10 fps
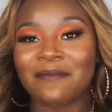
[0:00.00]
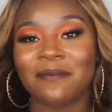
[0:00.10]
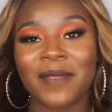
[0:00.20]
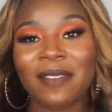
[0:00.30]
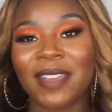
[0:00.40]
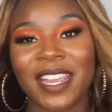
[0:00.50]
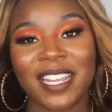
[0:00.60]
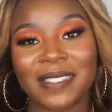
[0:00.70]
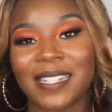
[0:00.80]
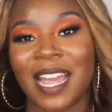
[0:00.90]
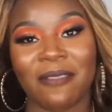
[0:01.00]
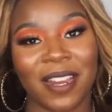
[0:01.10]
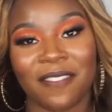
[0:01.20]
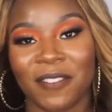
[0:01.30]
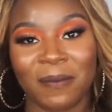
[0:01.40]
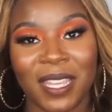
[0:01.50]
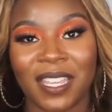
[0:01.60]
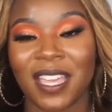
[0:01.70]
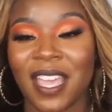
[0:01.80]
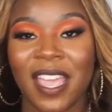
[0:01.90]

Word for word: baby hairs are not working for me.